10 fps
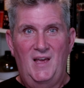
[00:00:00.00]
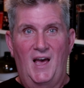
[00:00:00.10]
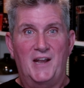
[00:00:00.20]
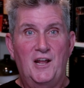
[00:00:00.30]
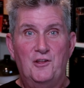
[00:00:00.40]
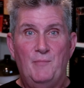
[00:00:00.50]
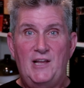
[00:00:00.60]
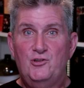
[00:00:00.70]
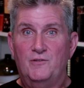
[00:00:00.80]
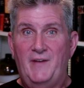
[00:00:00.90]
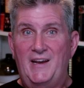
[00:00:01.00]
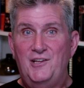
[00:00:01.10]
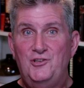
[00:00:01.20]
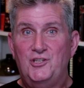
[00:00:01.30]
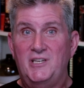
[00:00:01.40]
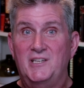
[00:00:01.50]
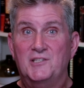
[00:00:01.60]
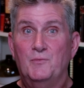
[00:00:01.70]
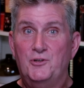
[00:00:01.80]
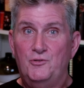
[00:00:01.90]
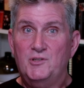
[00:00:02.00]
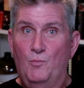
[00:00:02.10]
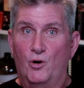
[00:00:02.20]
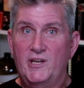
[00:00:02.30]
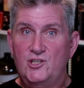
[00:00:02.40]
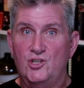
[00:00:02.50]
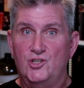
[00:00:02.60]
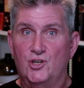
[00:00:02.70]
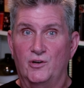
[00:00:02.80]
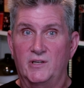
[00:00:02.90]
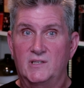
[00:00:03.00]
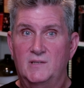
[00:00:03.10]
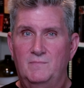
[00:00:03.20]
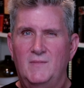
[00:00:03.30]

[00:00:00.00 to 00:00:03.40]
Another major advantage is reduced mortgage insurance.